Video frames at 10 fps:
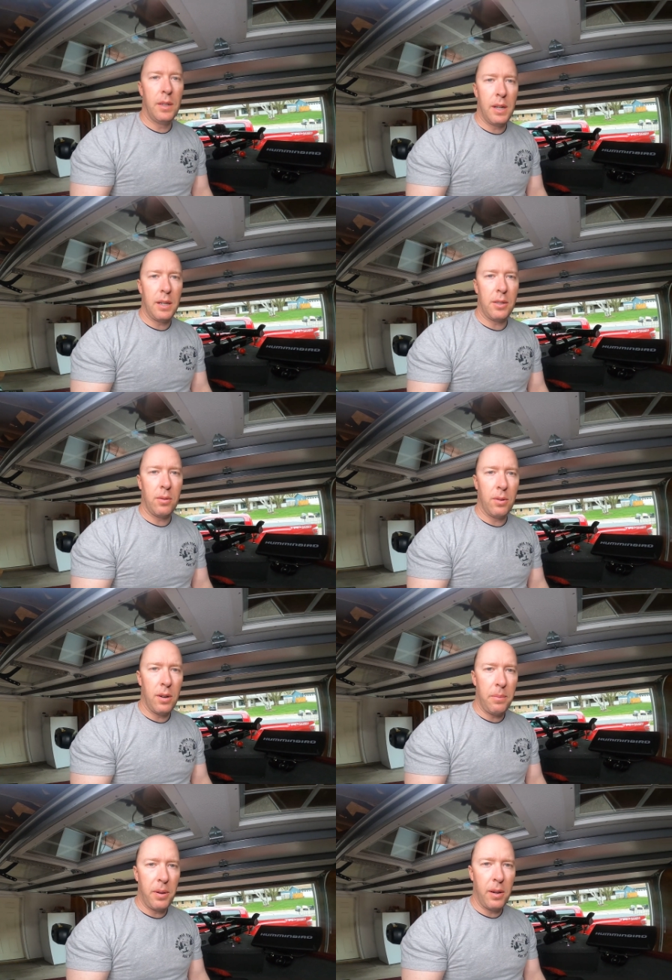All right, so
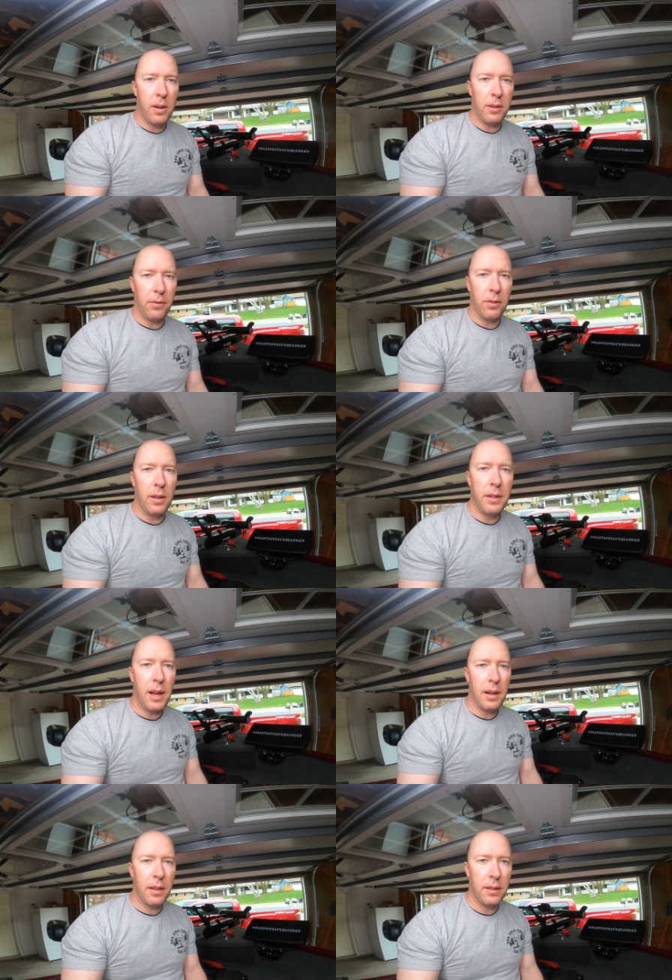we're up here at the
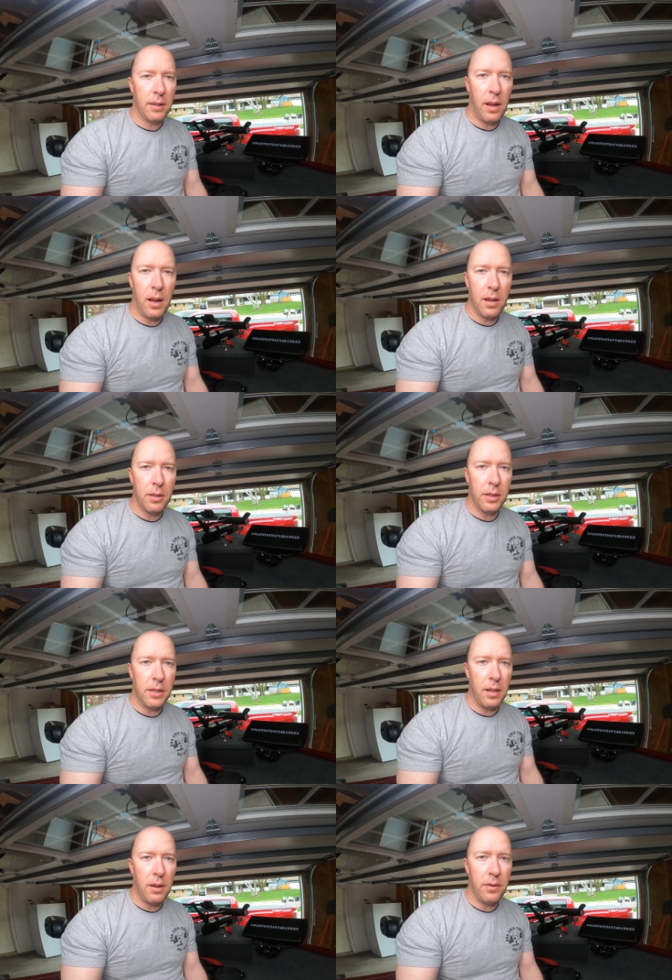front deck.
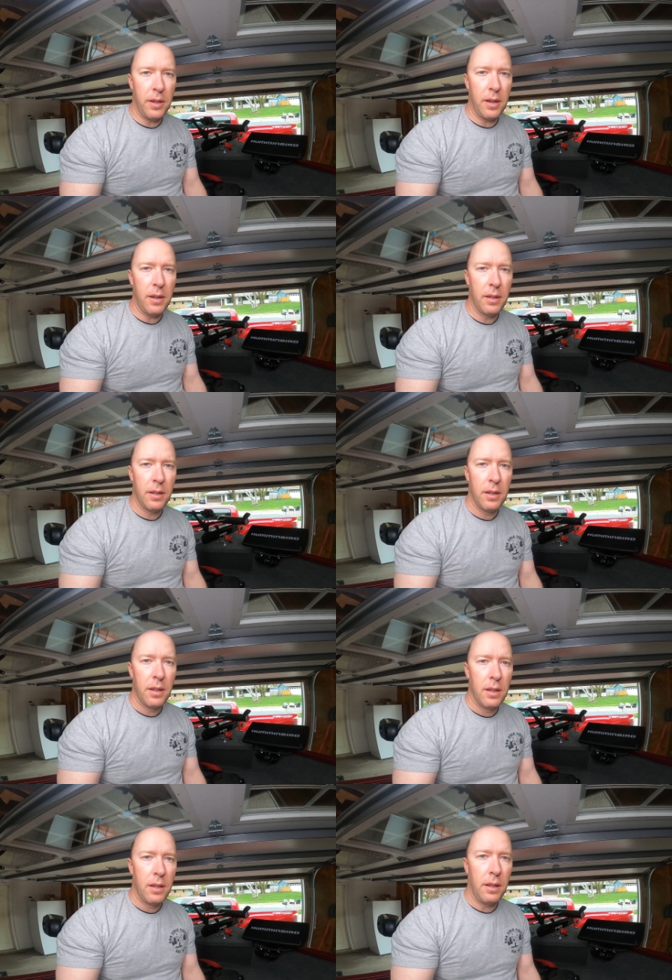Good stuff here.
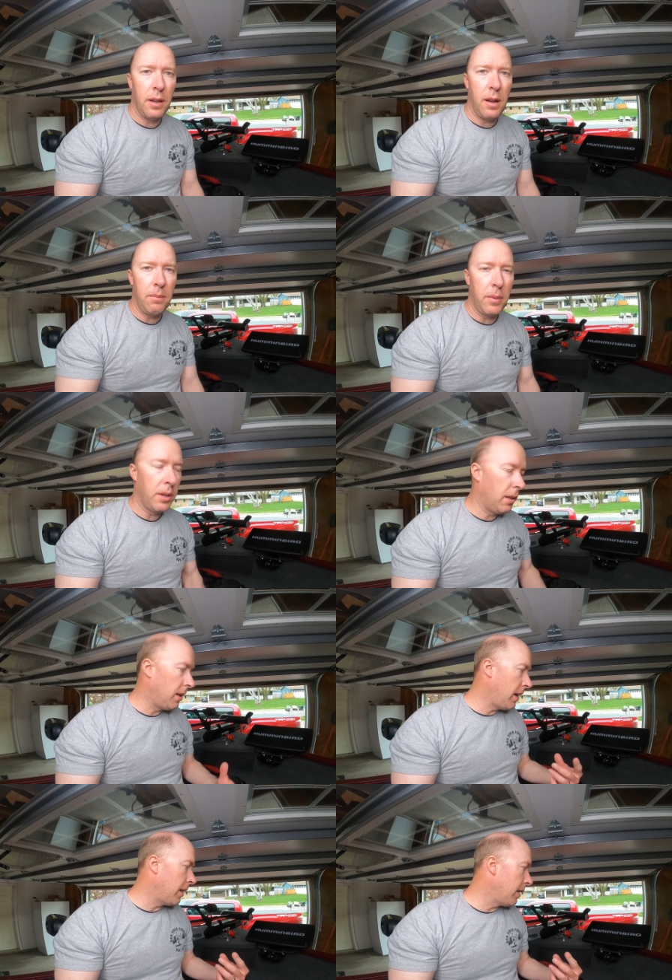I'm
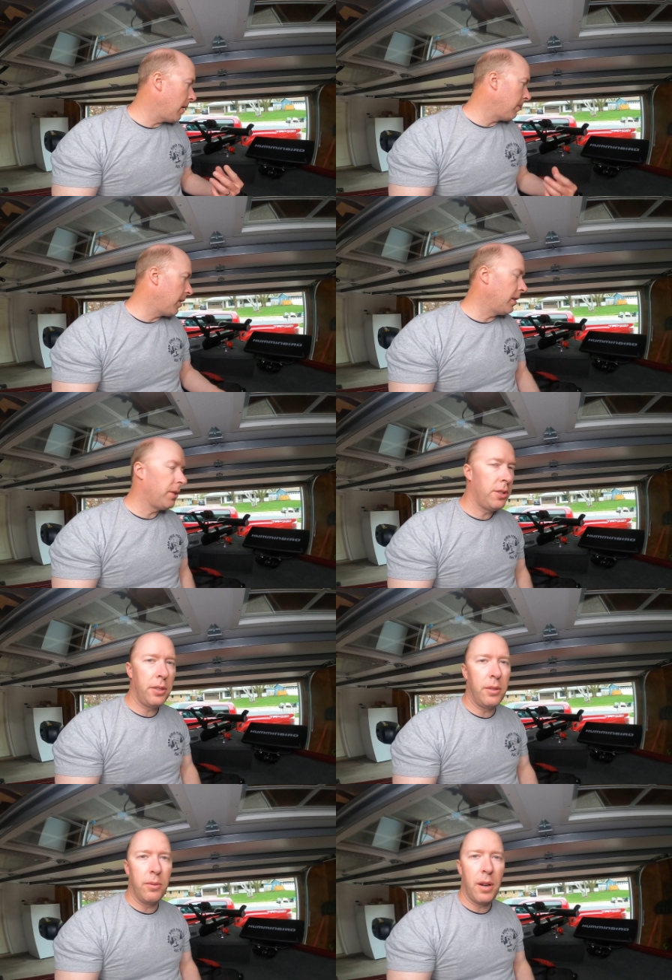gonna light it up, kind of
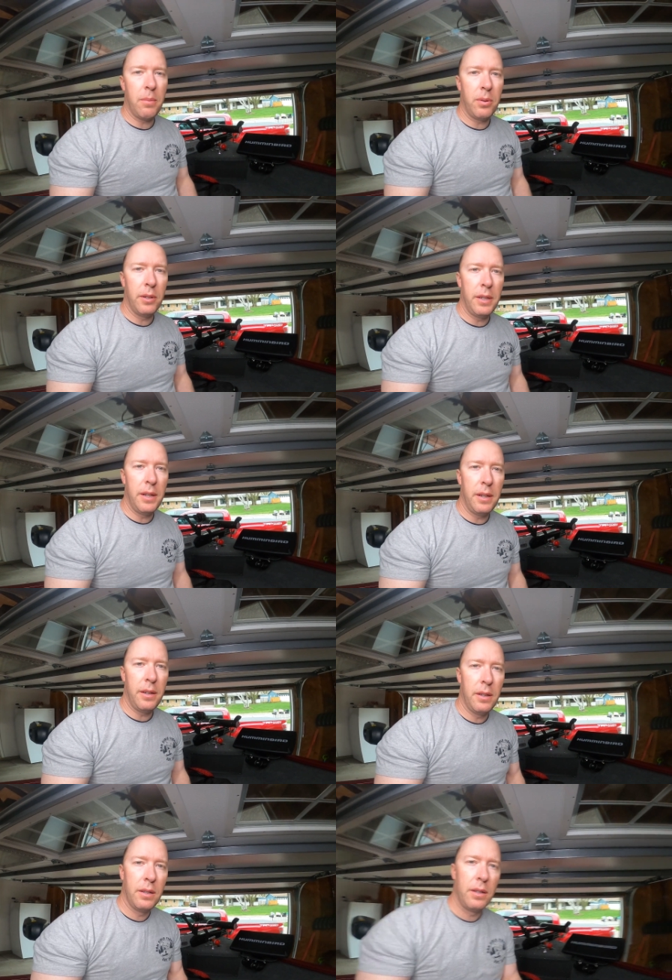show you what I put
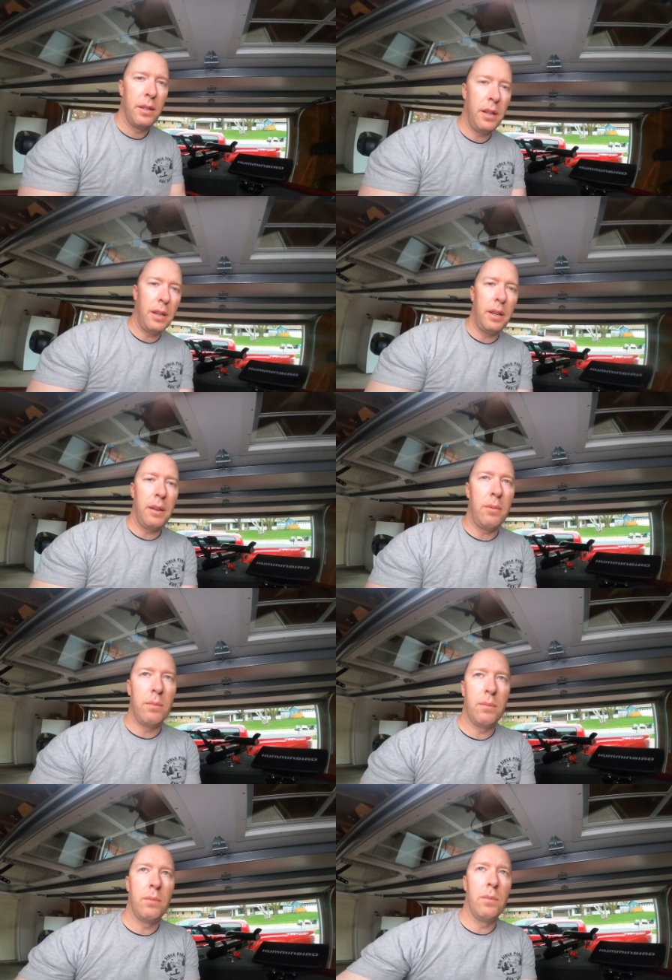in
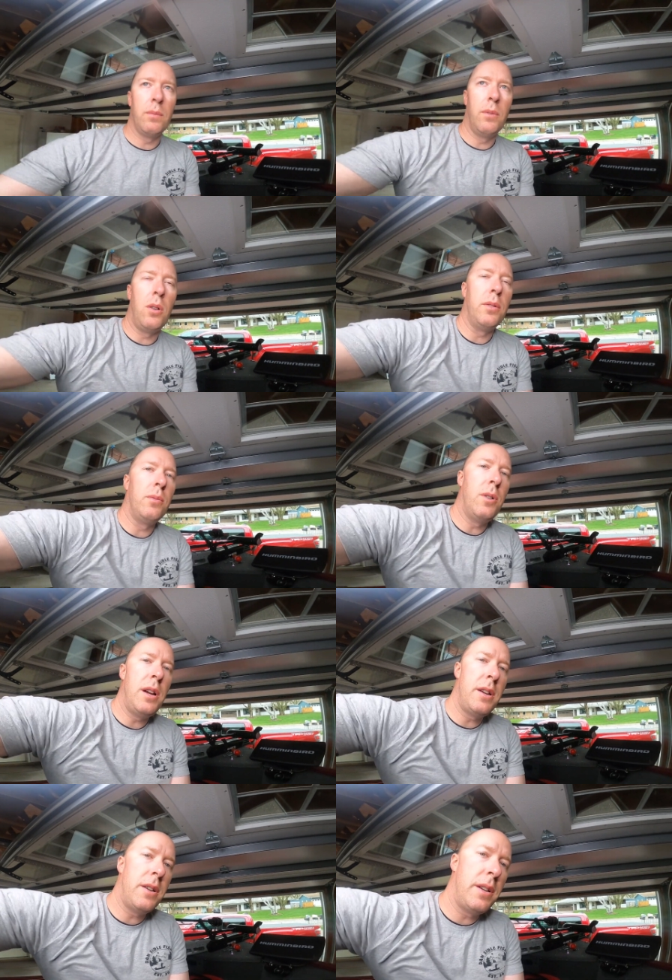and all the
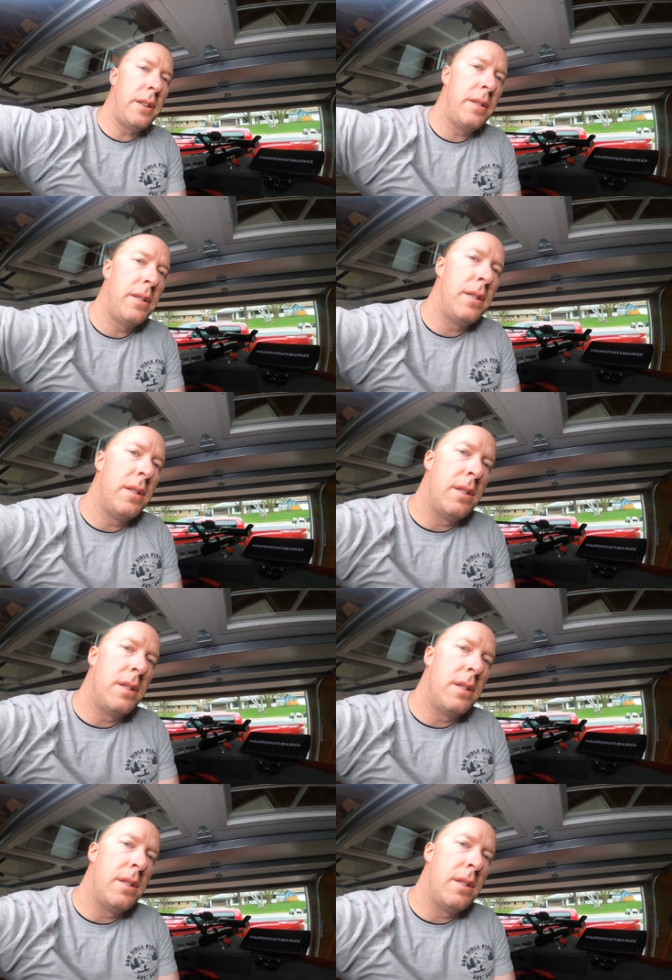wiring.